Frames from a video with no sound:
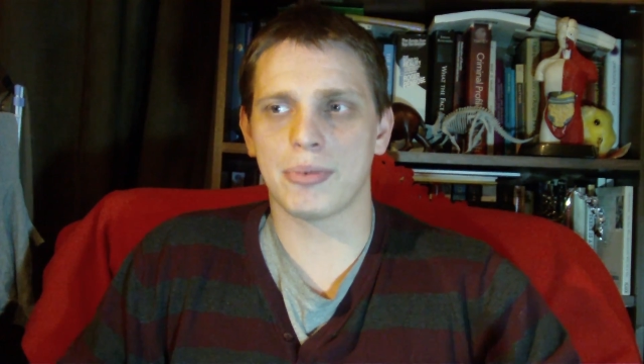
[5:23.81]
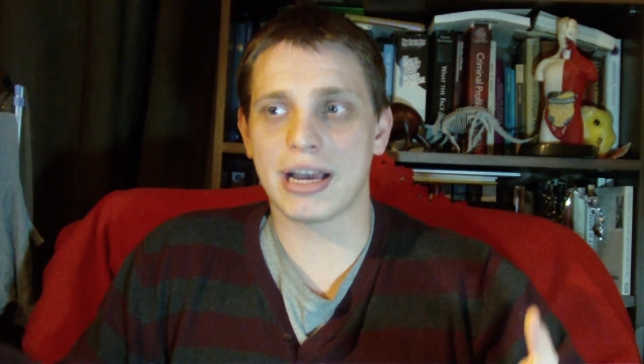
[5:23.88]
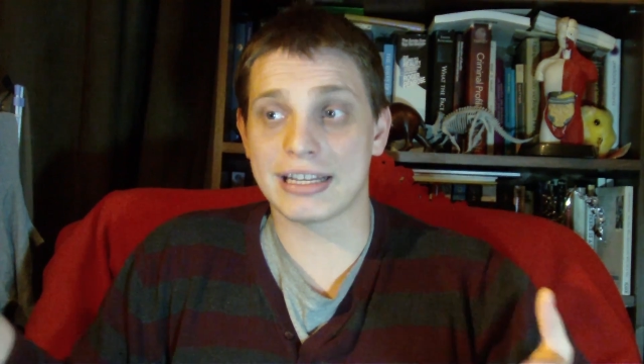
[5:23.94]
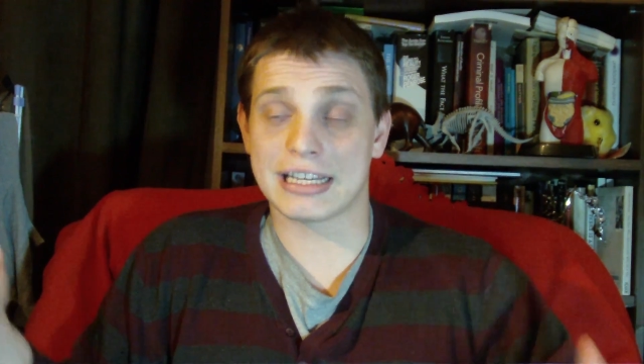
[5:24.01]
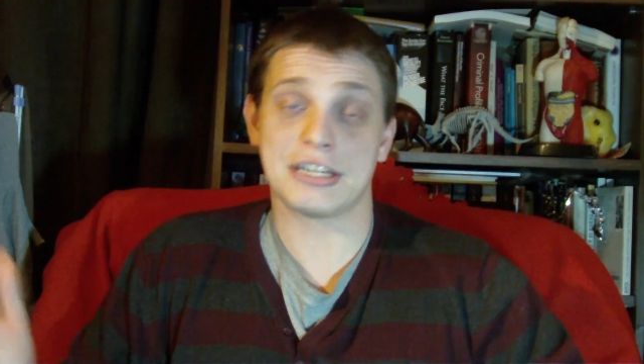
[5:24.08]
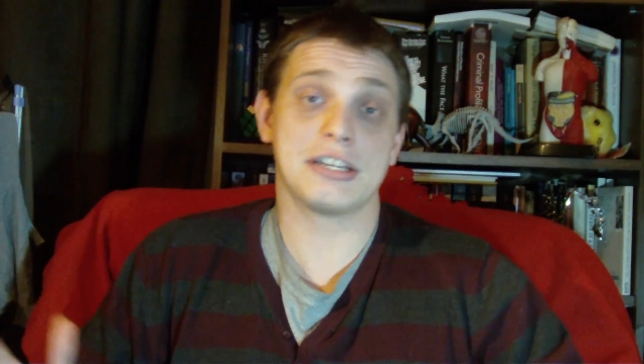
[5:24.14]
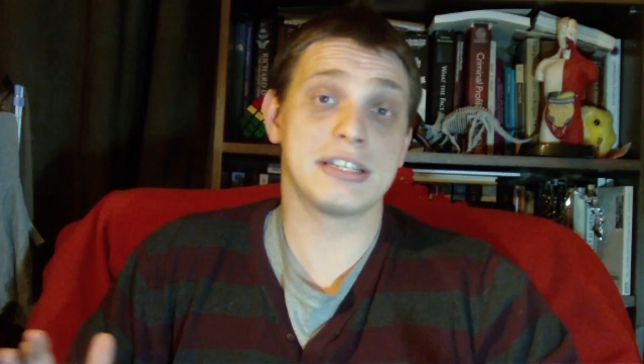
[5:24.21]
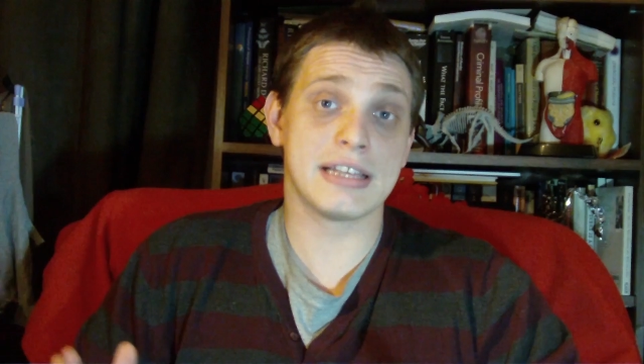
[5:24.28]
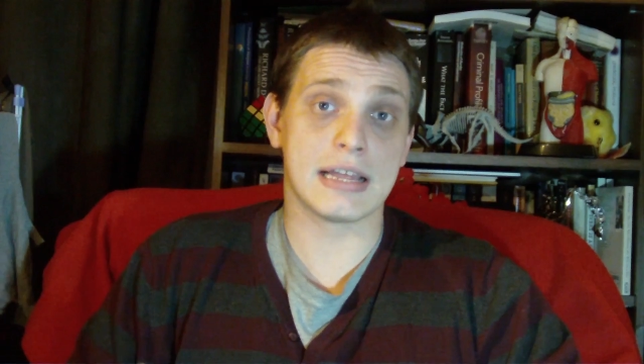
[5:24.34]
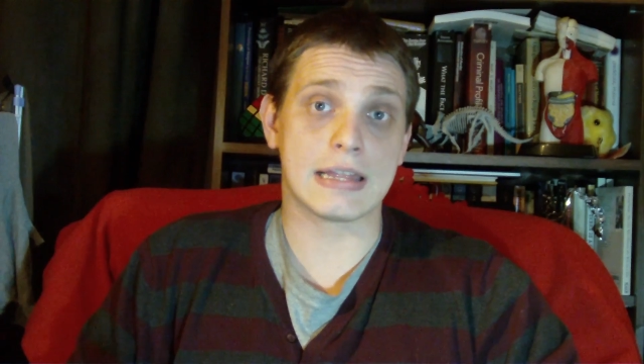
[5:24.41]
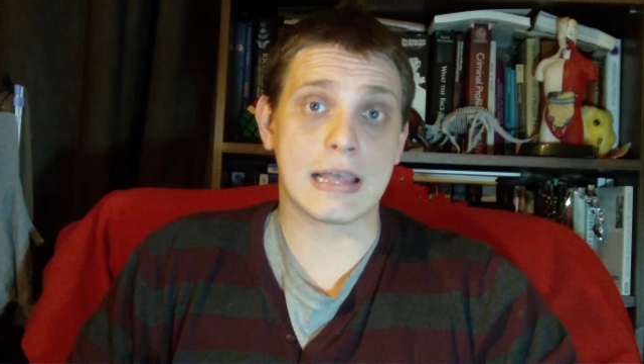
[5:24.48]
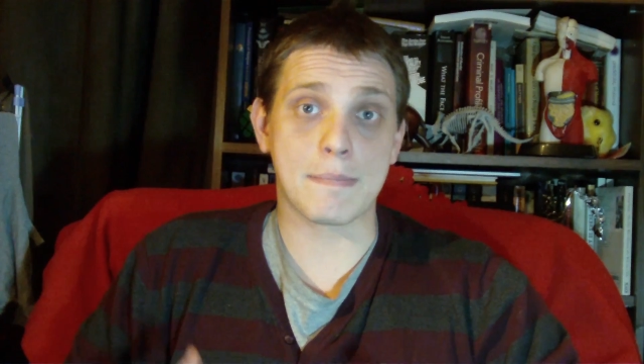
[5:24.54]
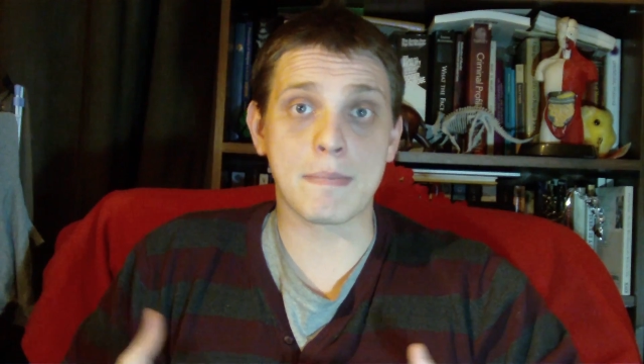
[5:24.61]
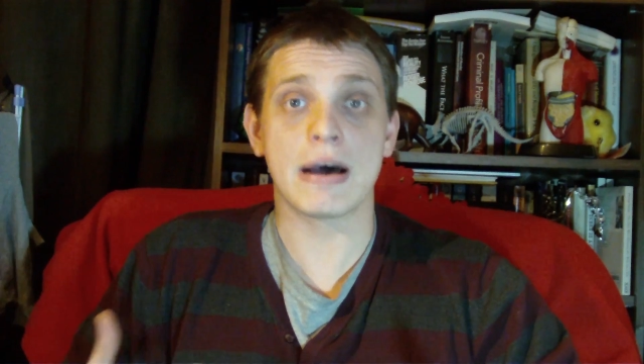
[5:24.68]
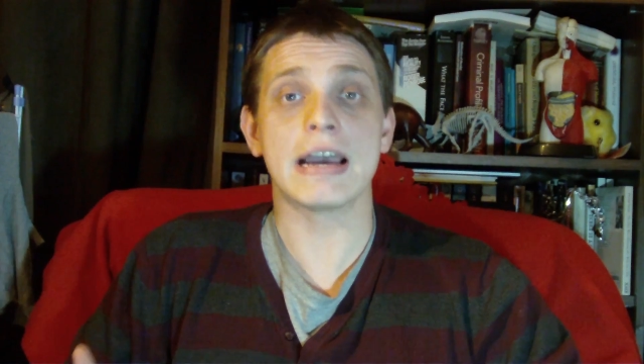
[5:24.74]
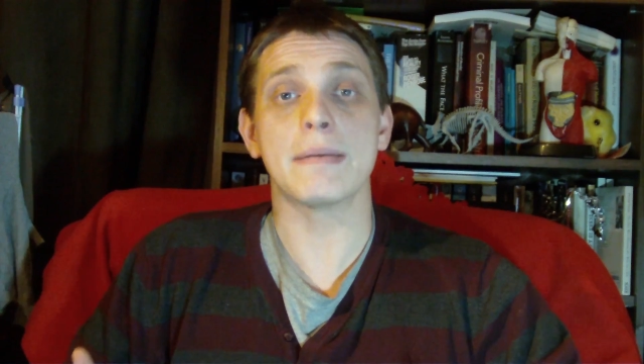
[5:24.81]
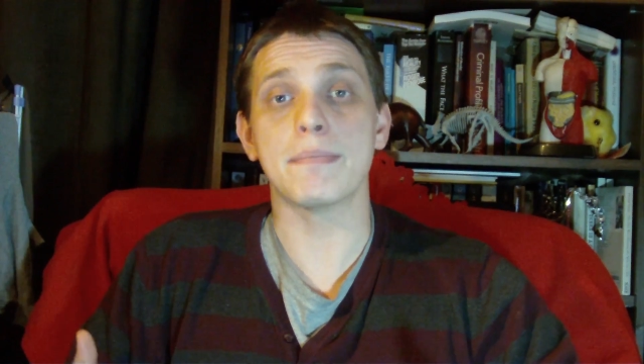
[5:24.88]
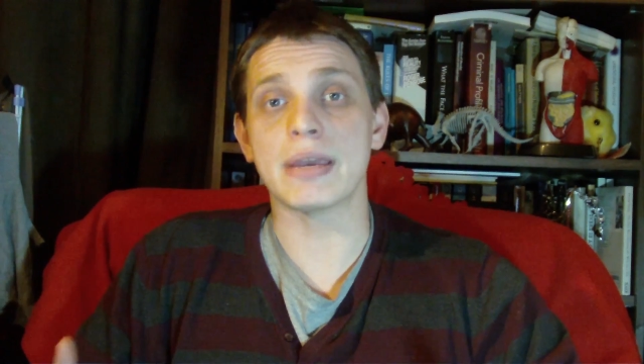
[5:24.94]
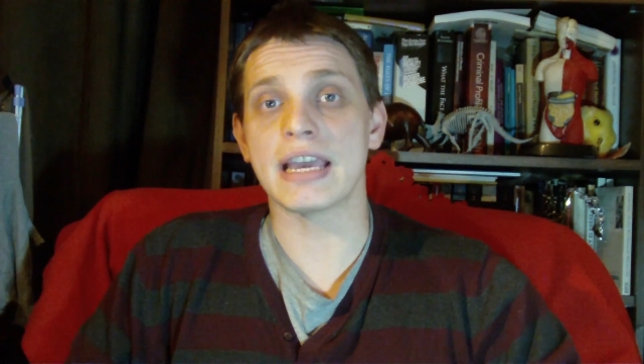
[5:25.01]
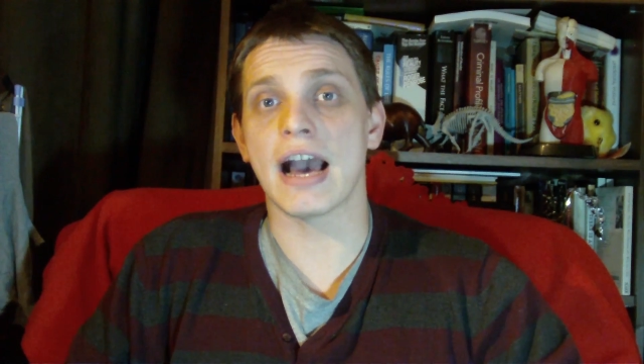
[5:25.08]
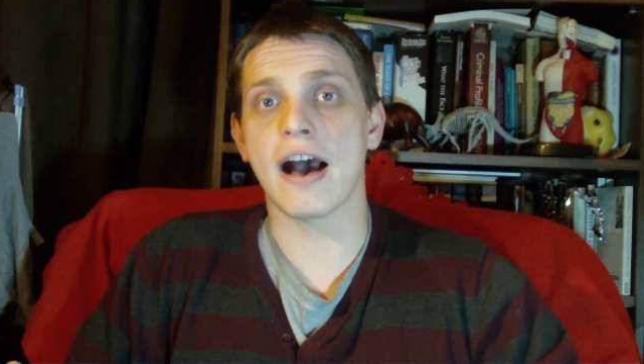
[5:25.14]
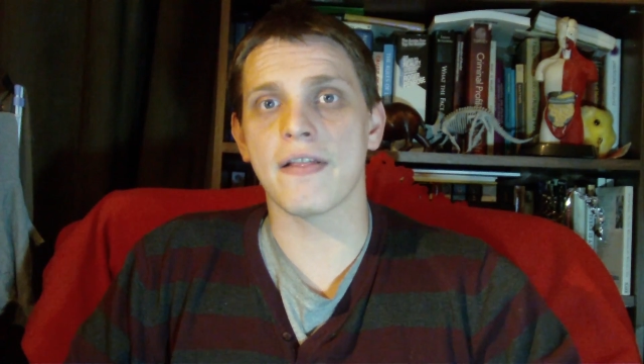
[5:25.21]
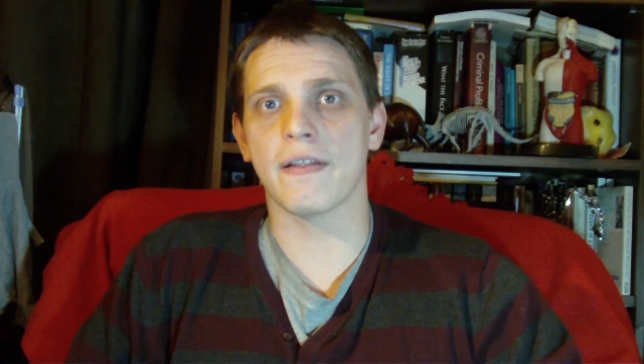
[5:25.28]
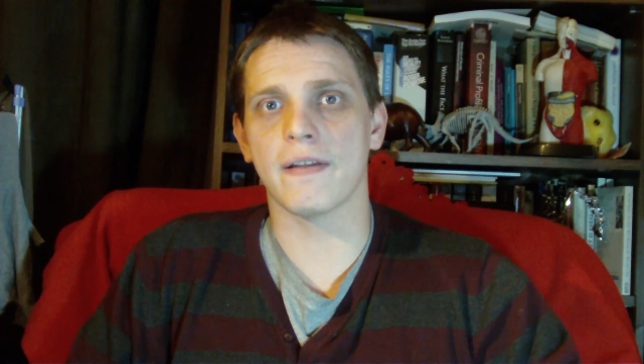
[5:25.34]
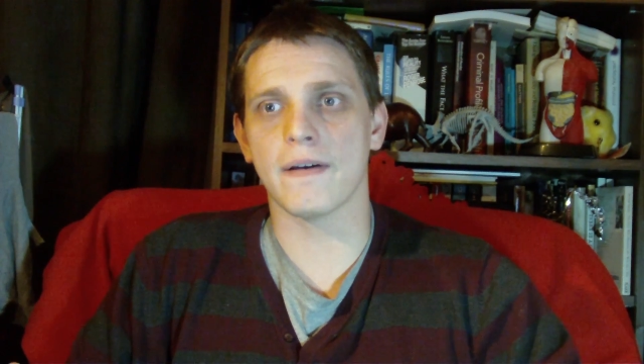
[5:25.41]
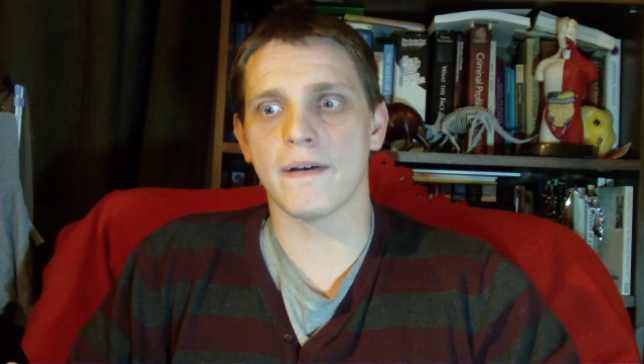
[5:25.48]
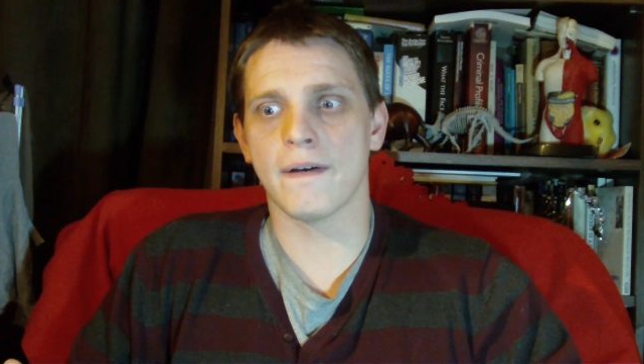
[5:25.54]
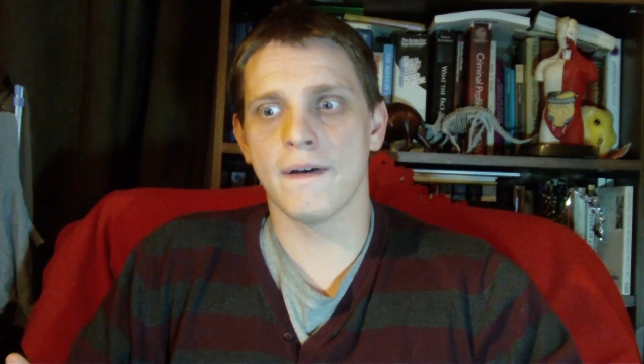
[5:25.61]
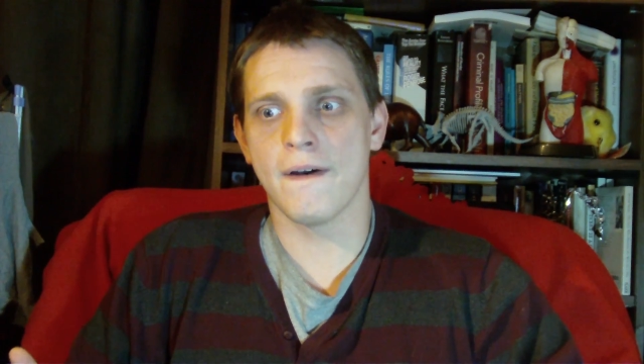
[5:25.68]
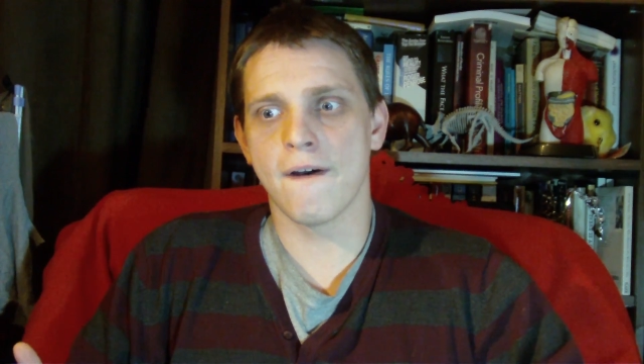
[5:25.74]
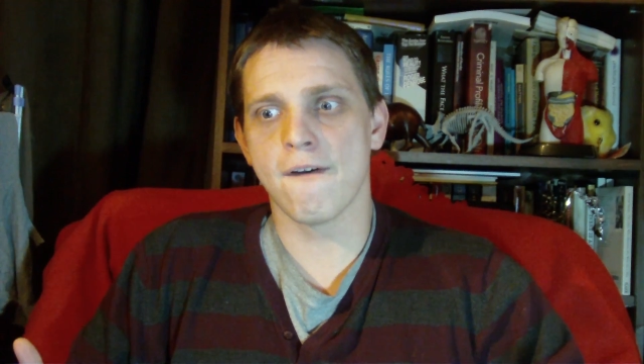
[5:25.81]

but as I just said, there might be other